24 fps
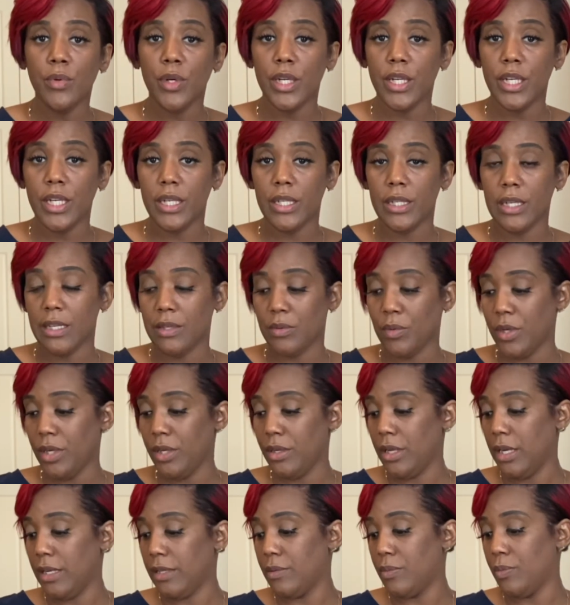it is,
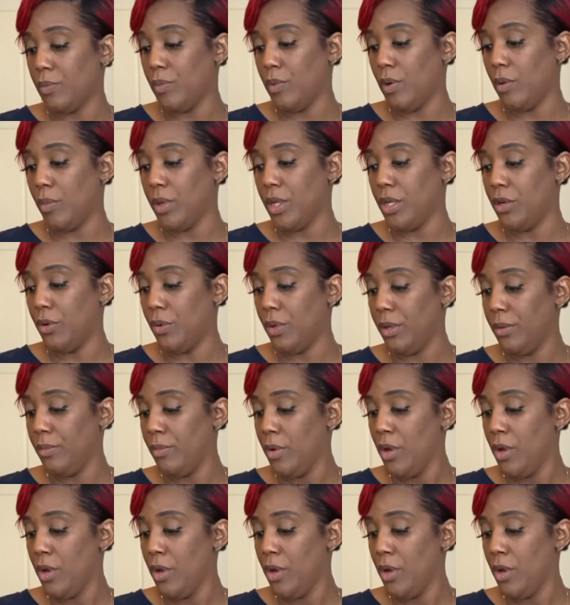that's what we doing.